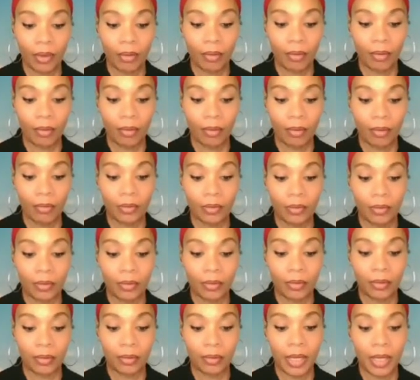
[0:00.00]

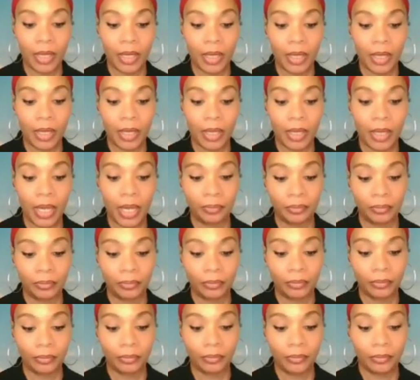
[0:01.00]

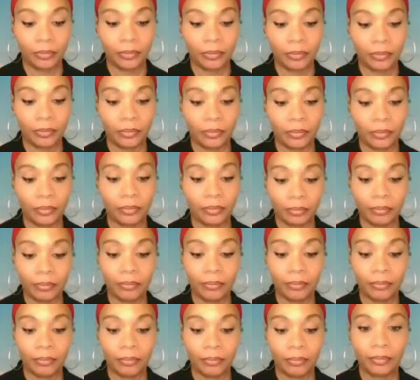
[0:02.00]

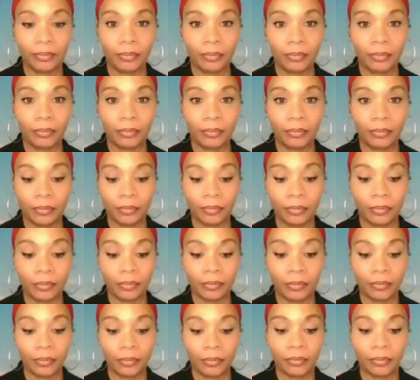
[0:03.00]

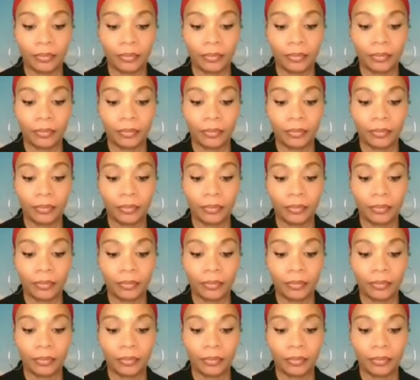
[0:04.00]
This person isn't speaking.